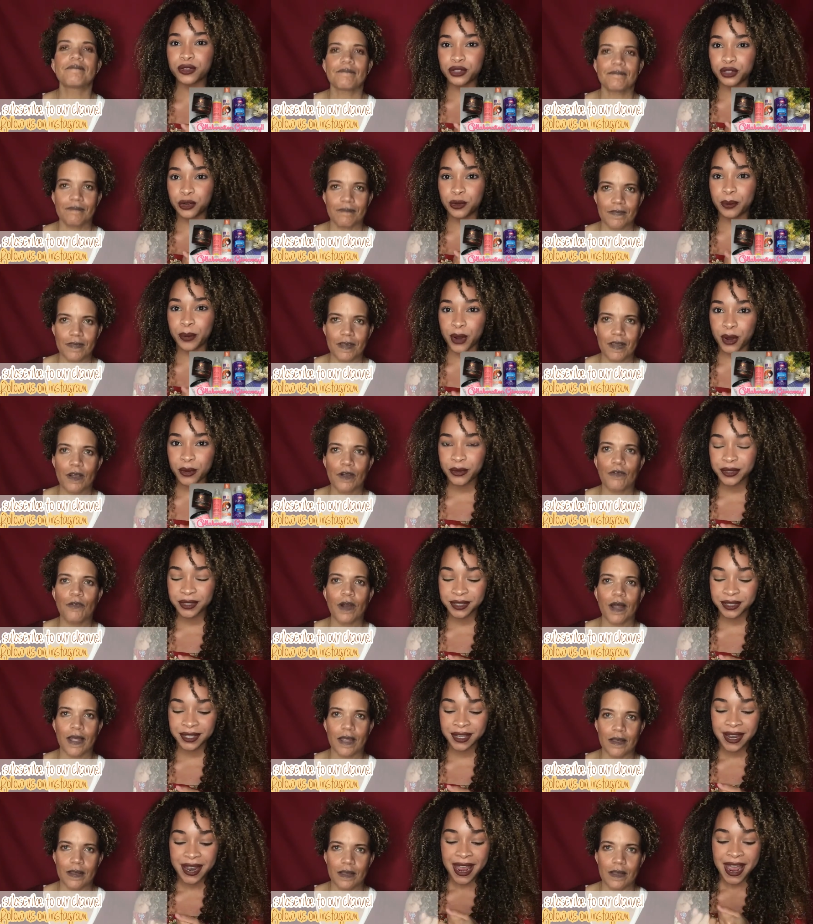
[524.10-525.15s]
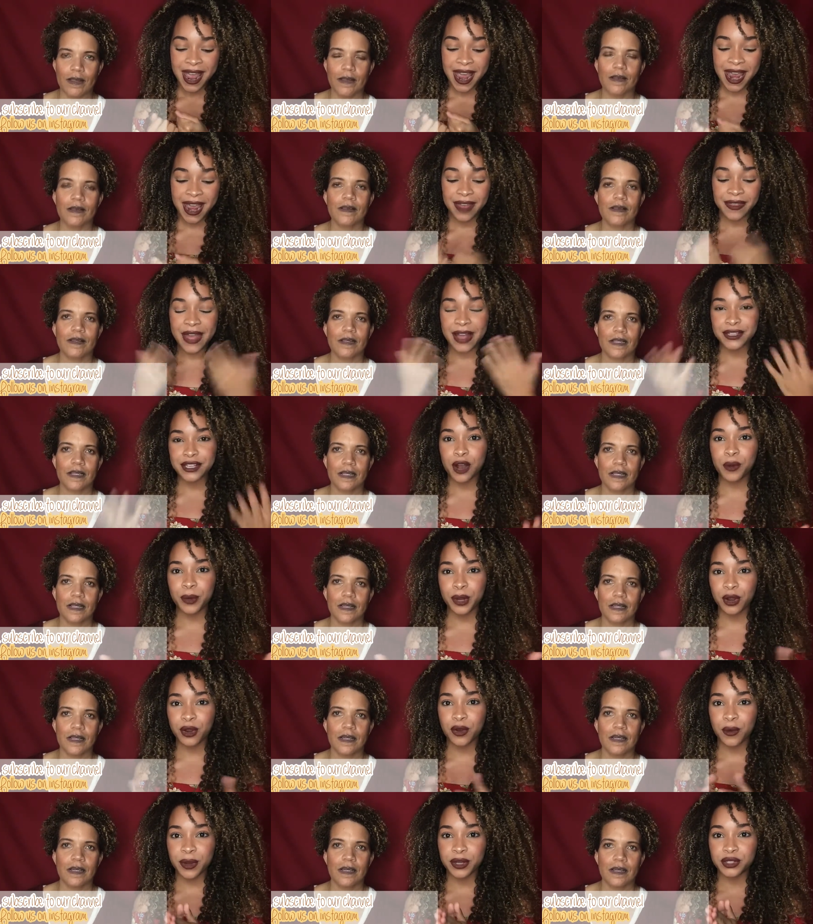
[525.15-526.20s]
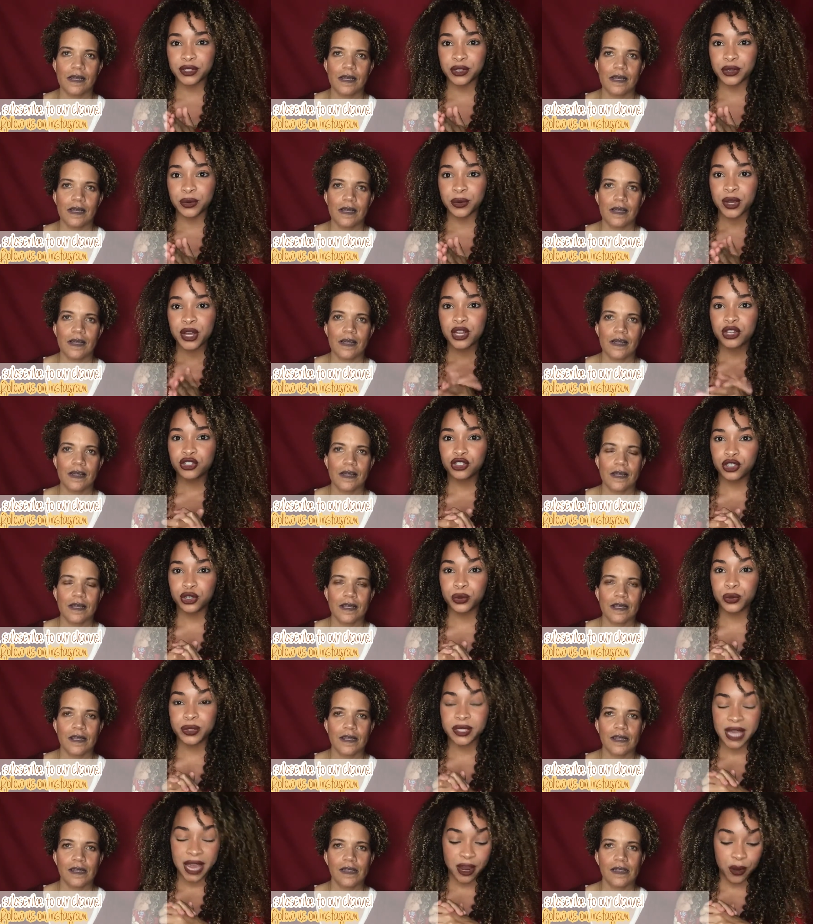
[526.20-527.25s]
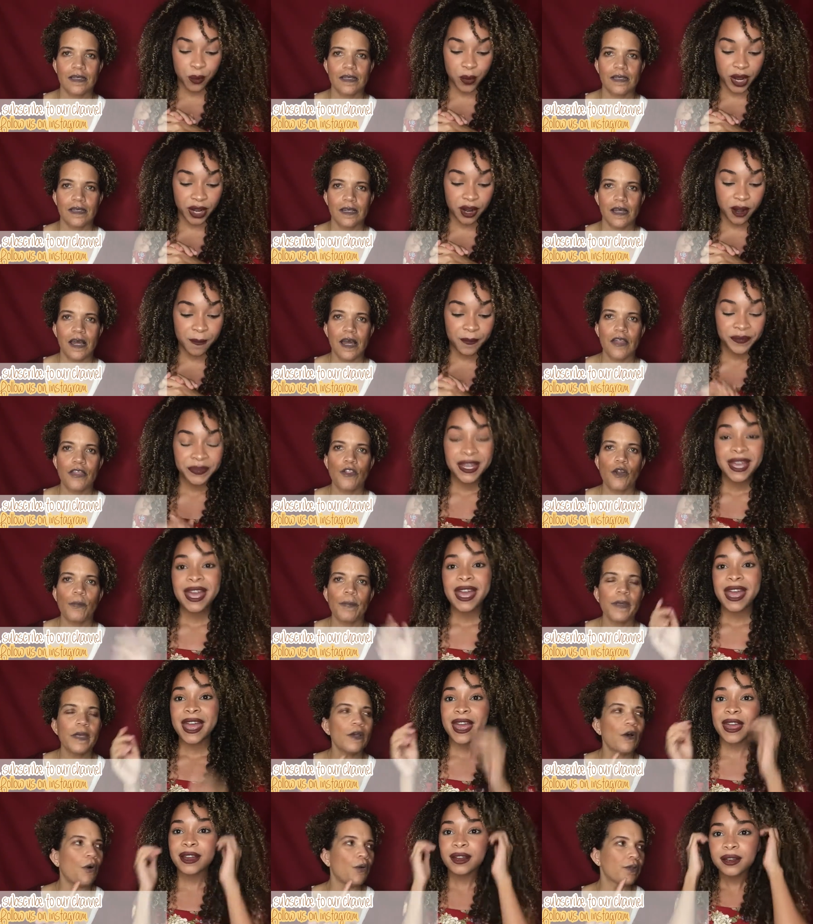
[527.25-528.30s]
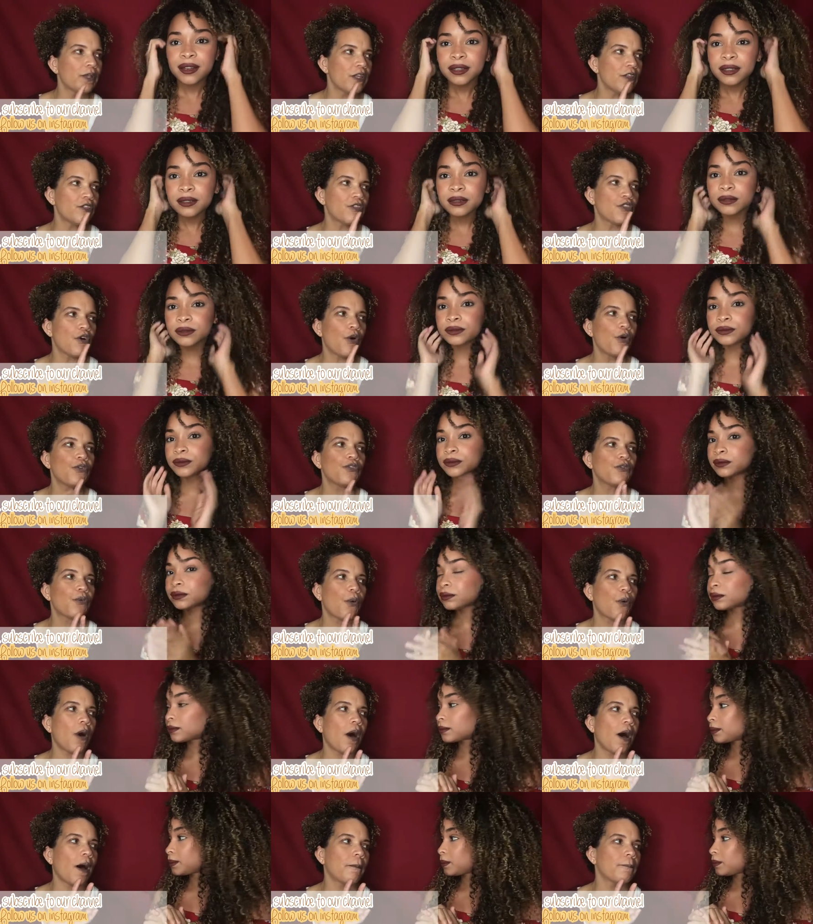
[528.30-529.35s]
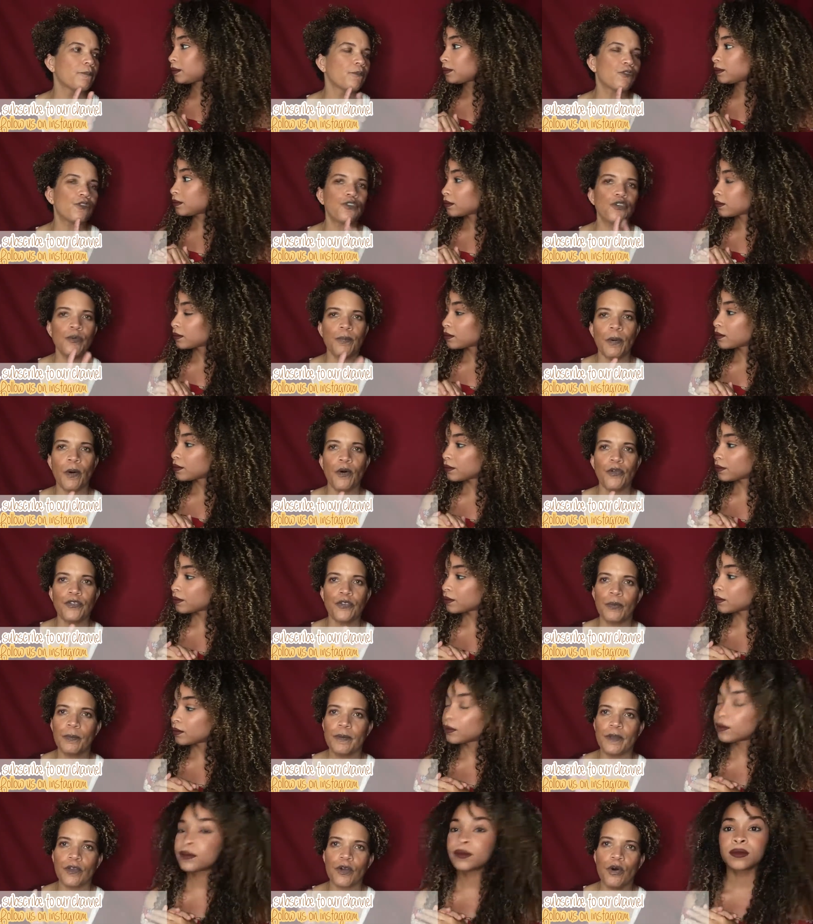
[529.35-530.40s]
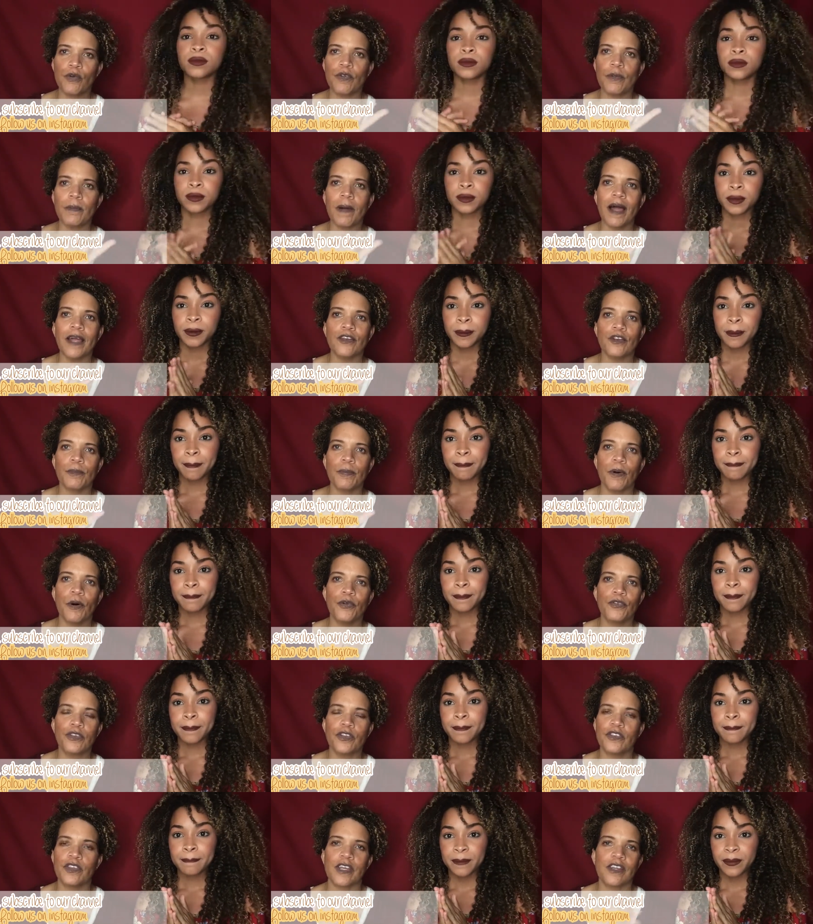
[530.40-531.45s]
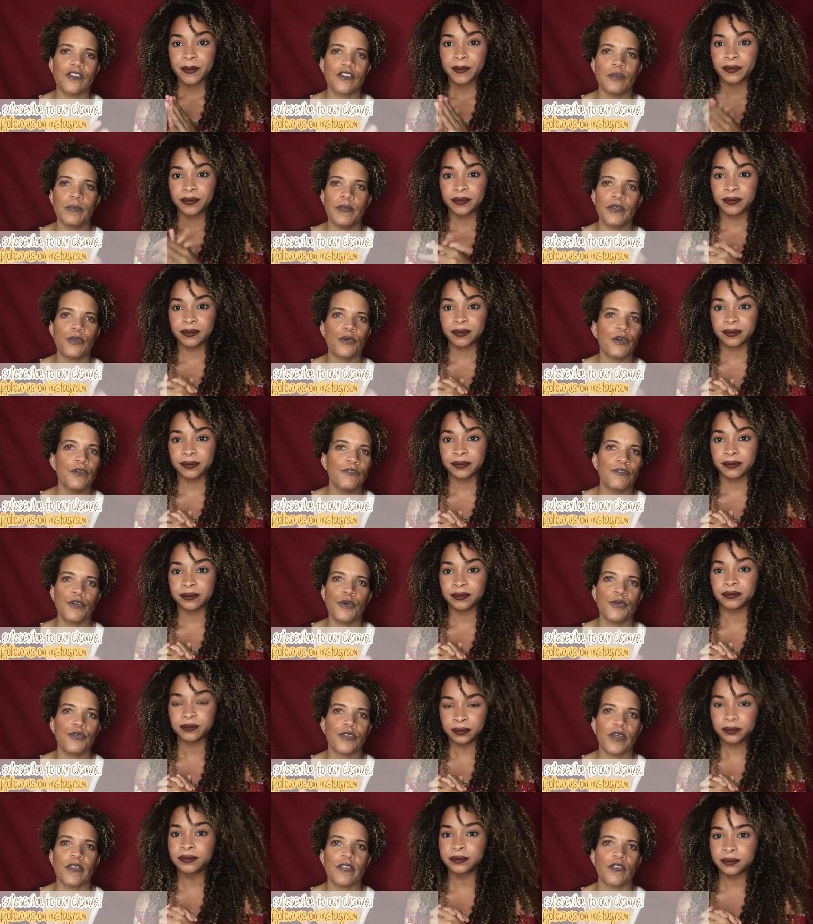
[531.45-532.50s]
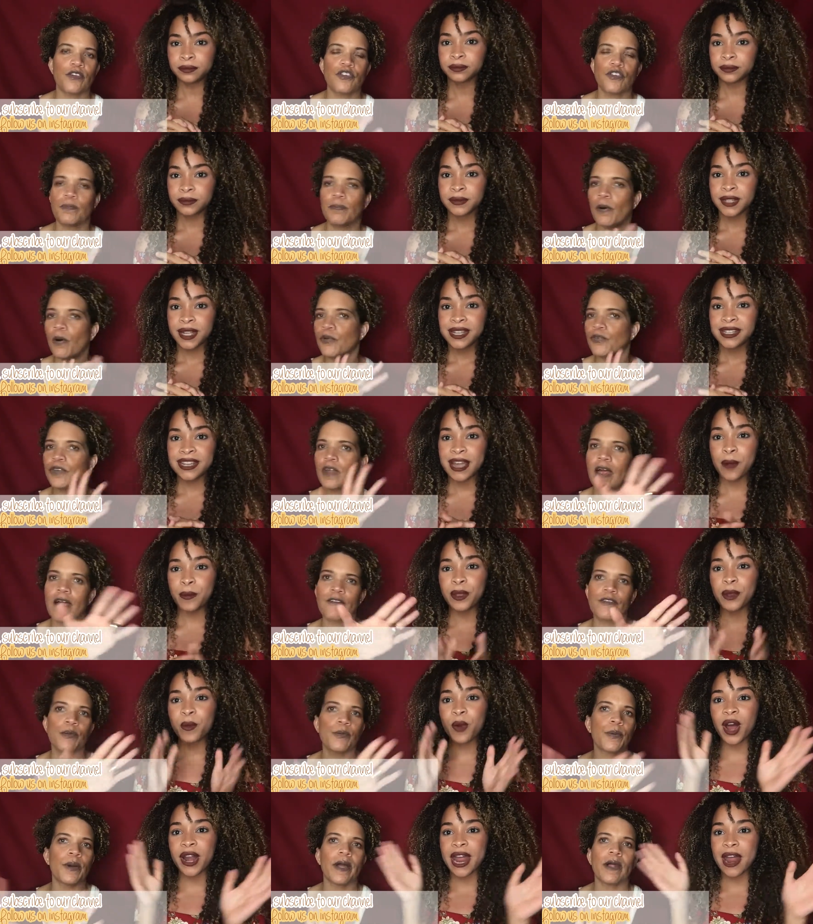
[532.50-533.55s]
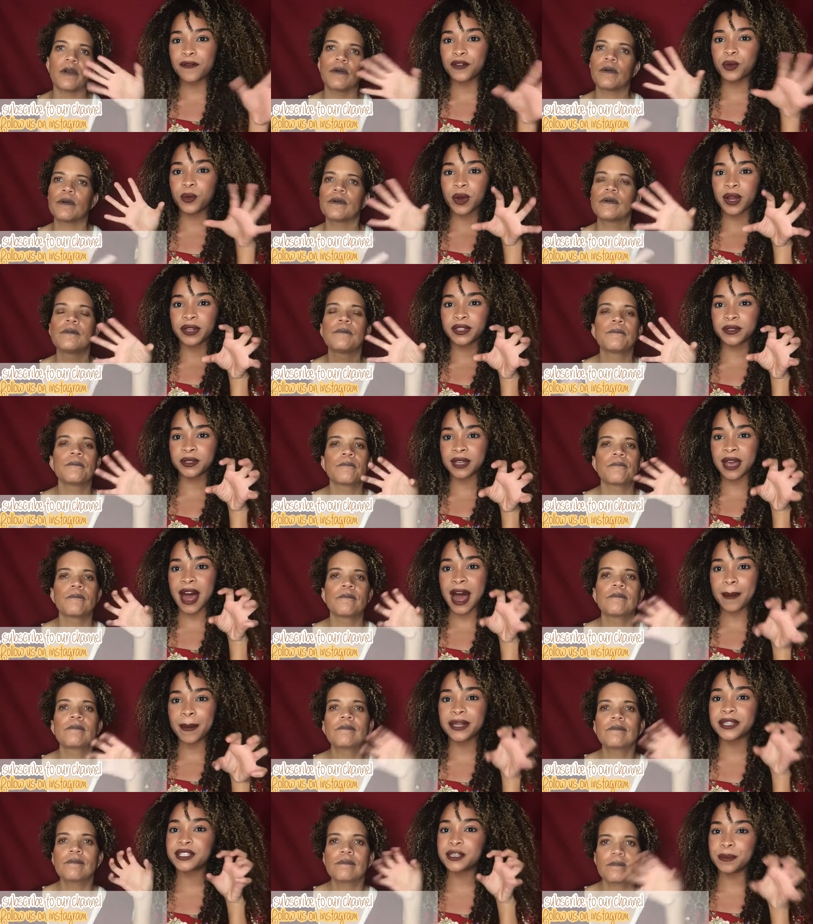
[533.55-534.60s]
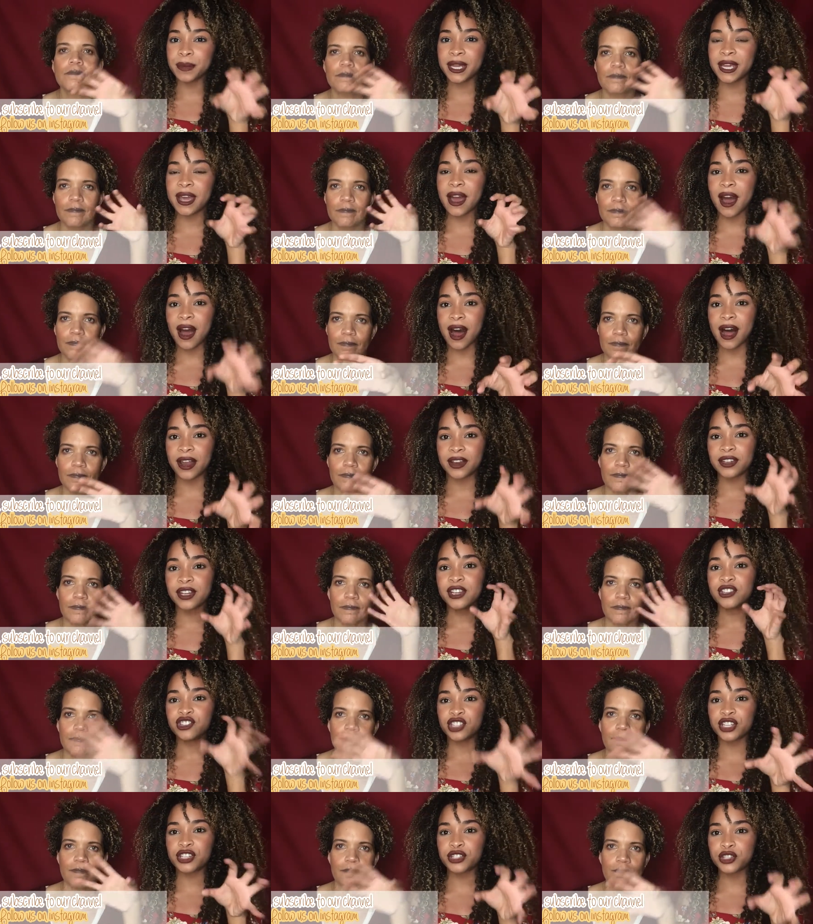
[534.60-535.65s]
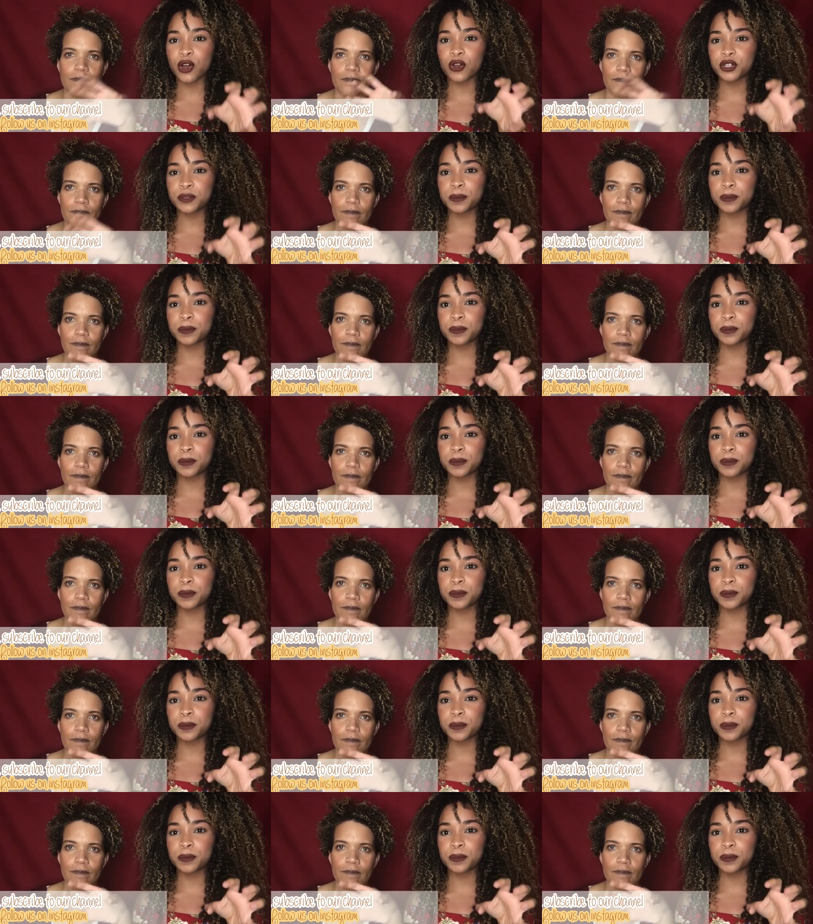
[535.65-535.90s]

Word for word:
Speaker 1: two posts, right? And that's how we are going to choose a winner. There'll be only those um, two posts.
Speaker 2: There'll be no reminder posts because it gets to be too confusing. They're just posts. Yeah, everywhere. we want
Speaker 1: everyone's comments to be on just those